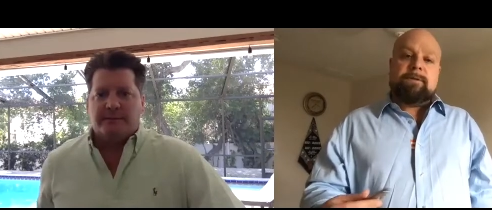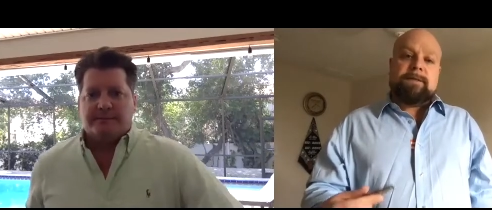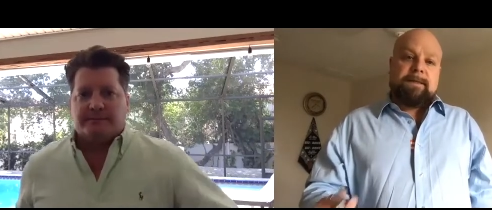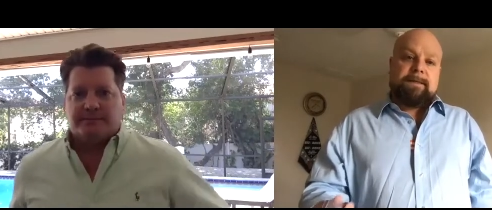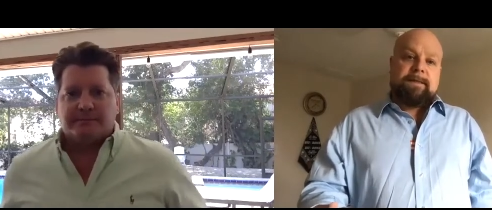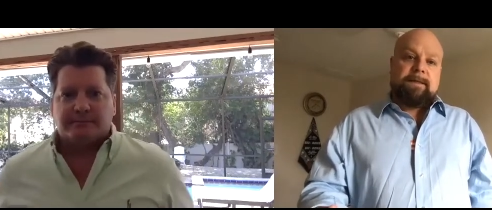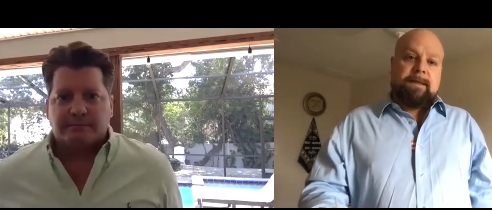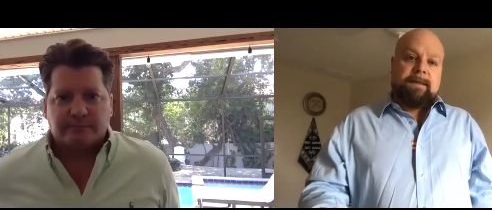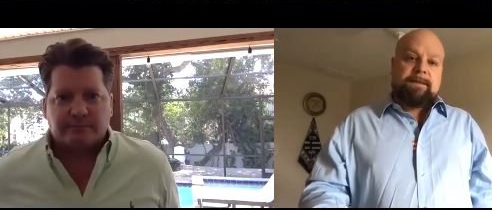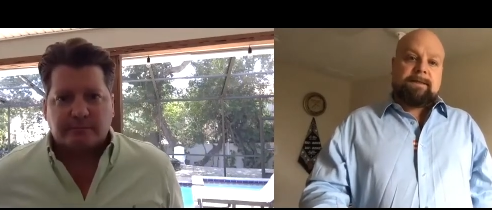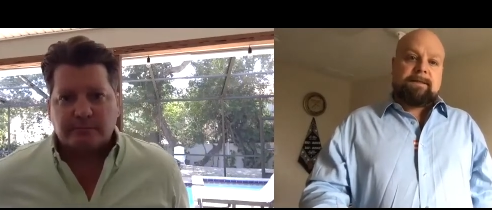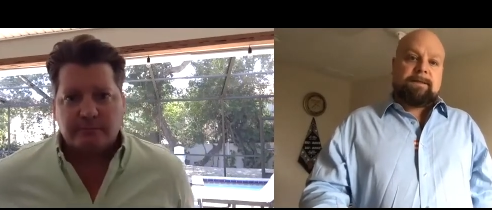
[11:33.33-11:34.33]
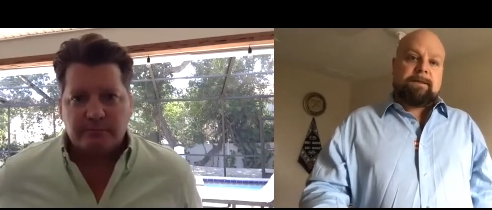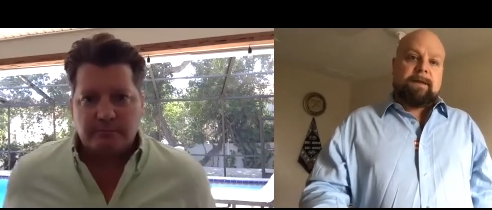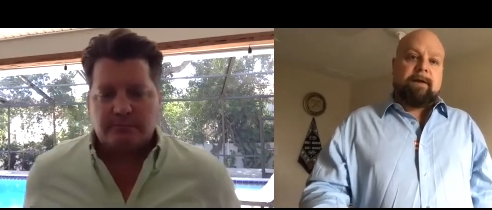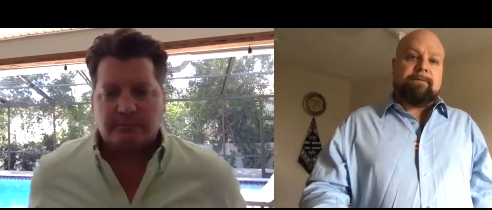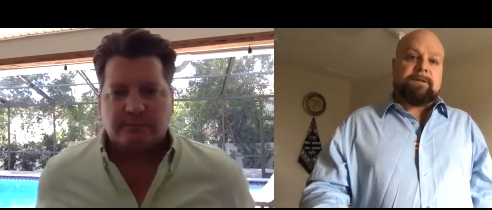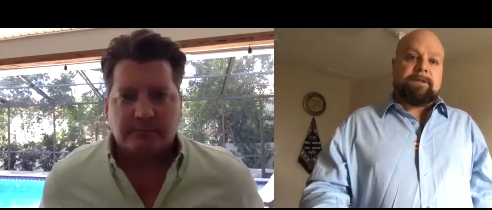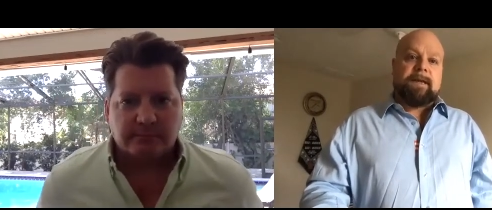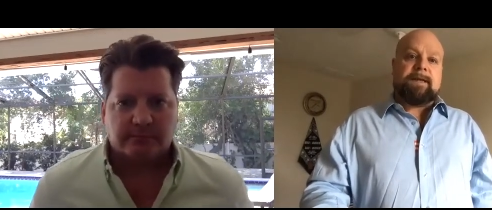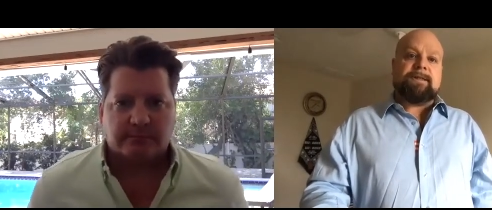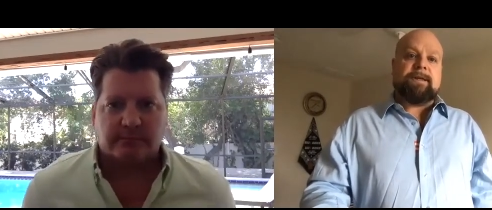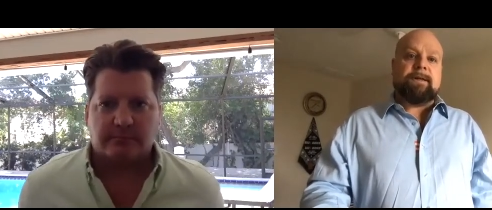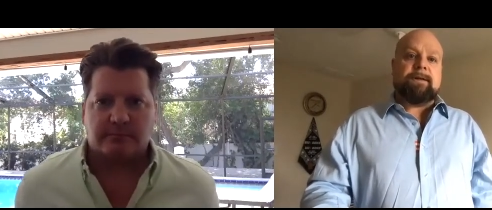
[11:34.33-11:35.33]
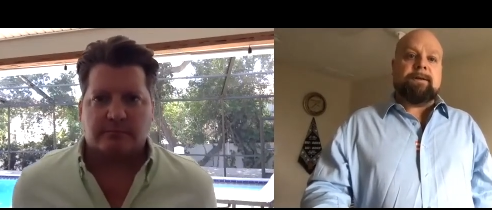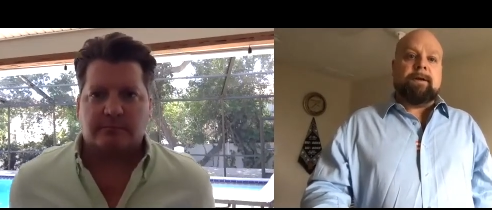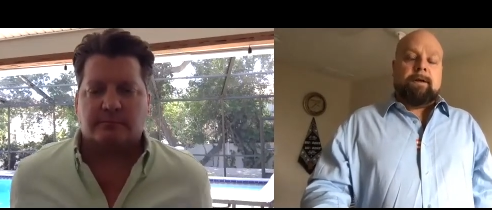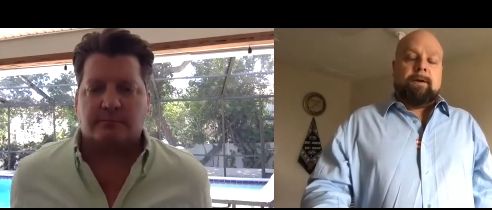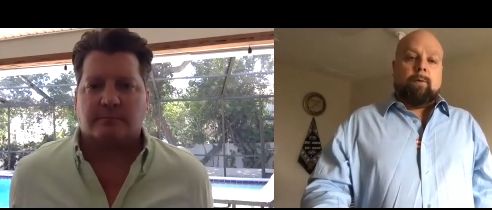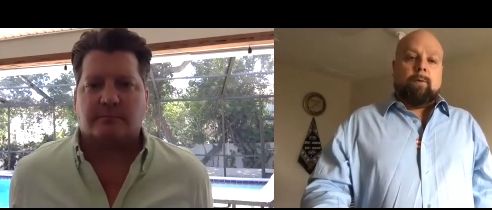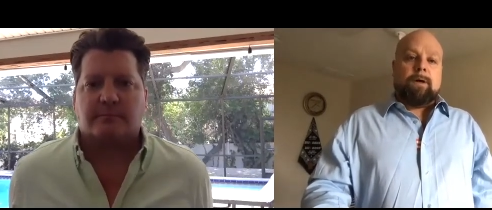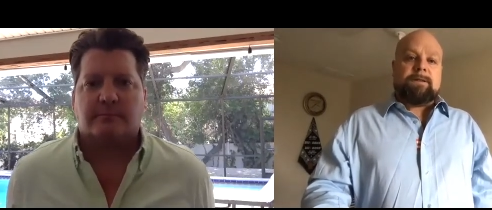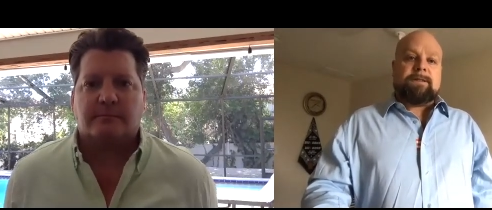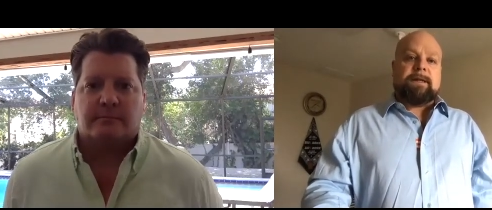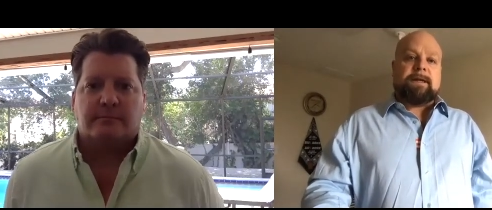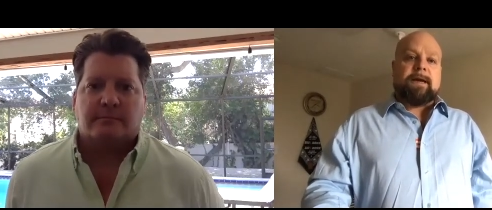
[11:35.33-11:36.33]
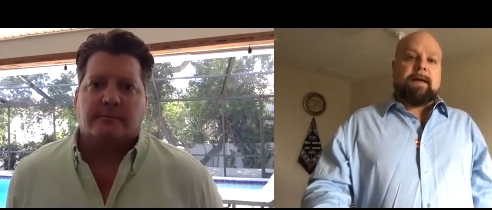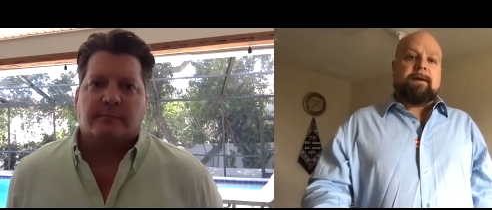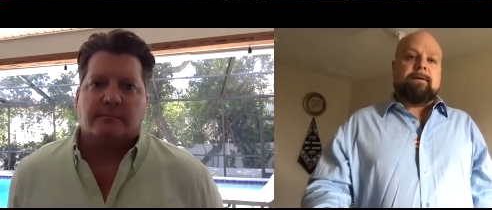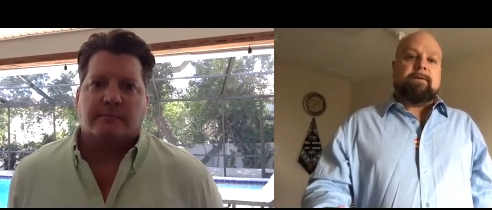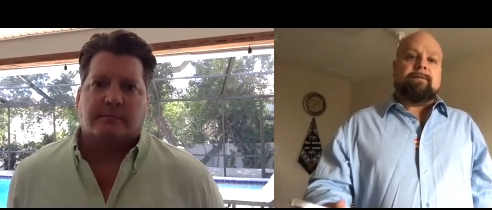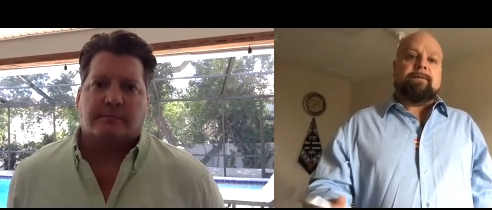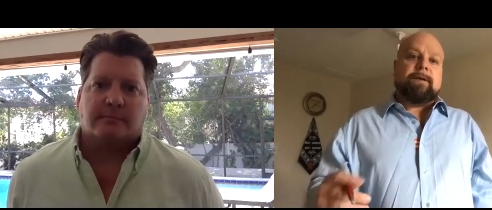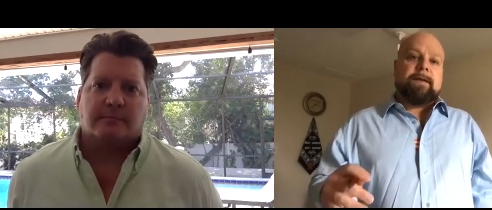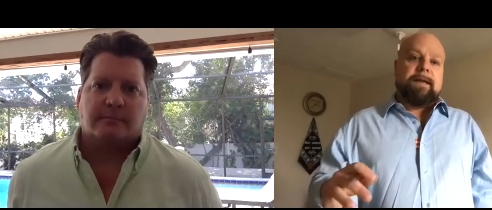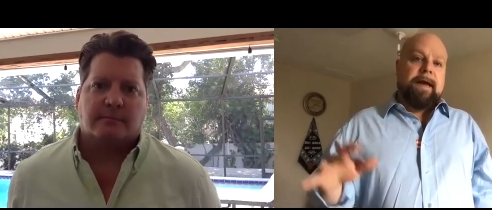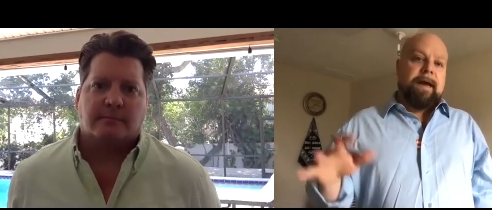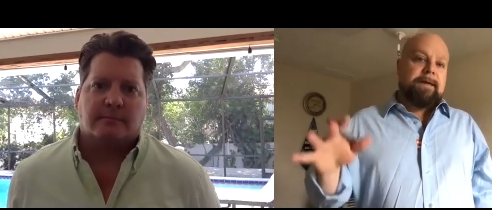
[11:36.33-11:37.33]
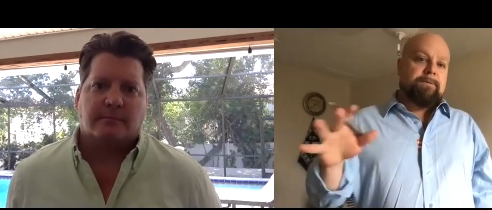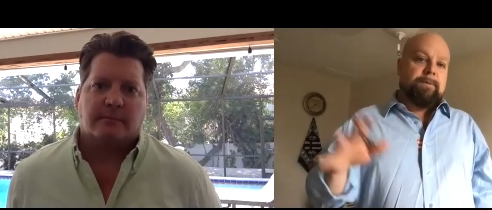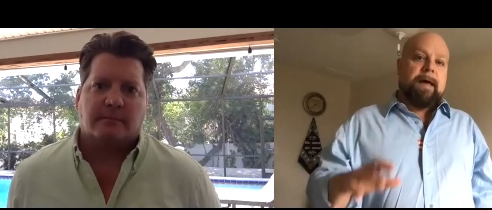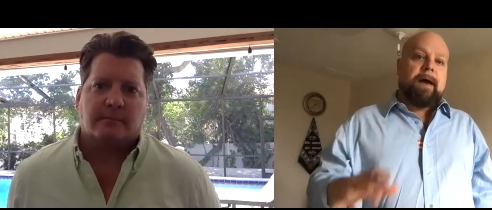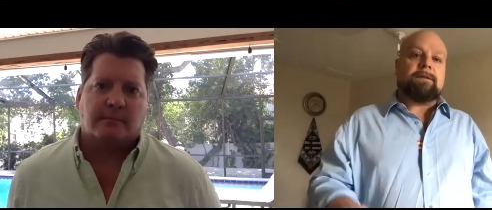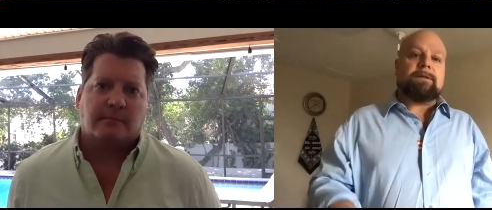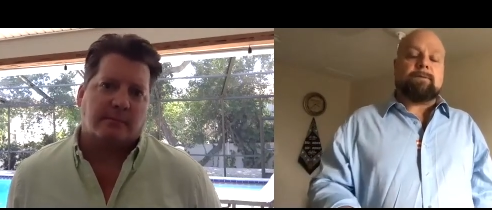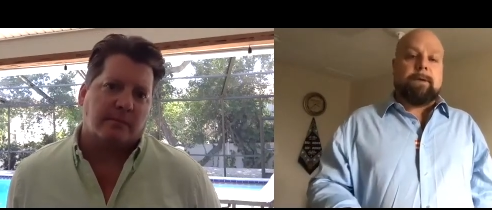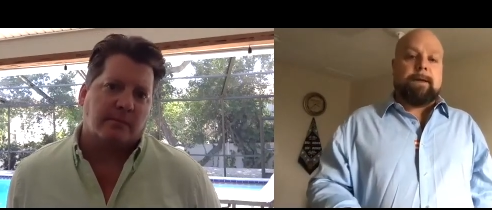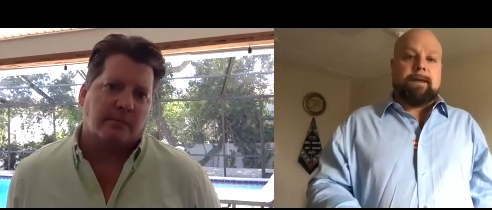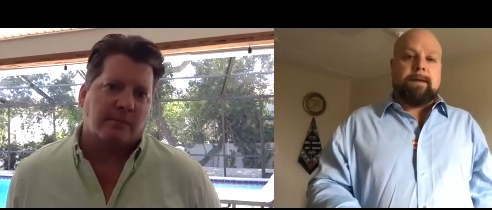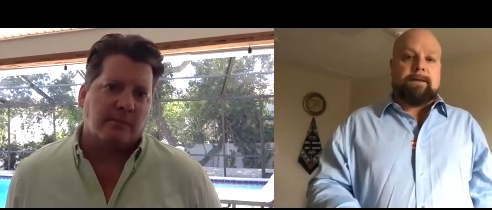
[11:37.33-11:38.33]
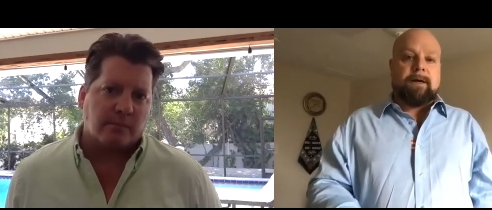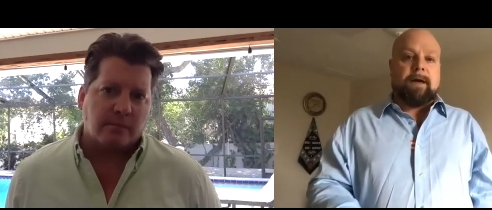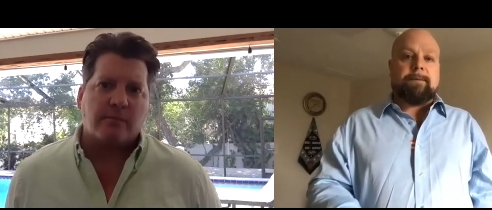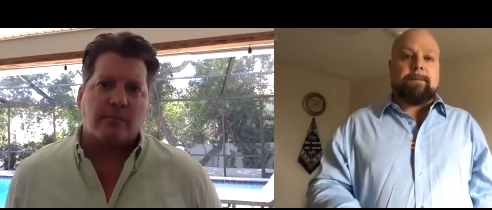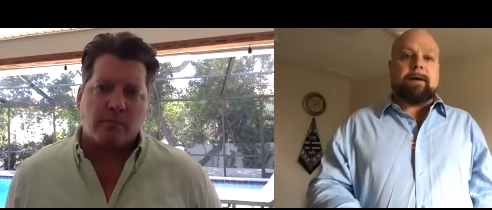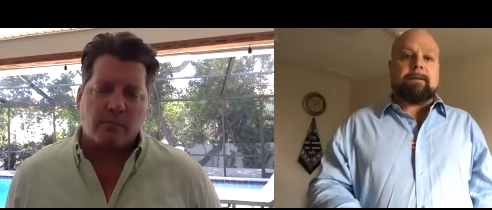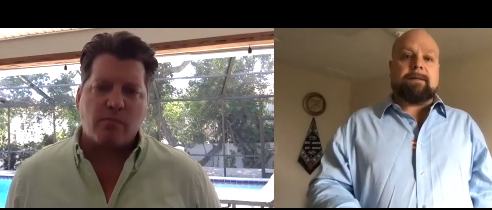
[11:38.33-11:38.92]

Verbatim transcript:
Speaker 1: into this conversation wants to kind of connect with OutSuite and talk about the